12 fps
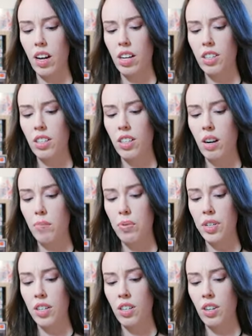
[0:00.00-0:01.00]
Actually, I'm
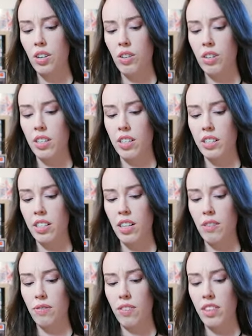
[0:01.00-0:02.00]
pretty
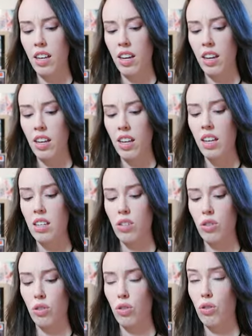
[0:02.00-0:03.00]
curious if there
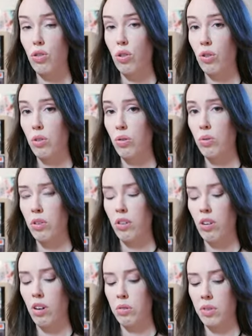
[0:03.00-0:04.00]
is two
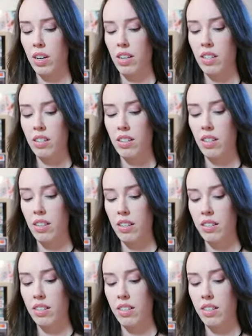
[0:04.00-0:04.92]
God Rares in this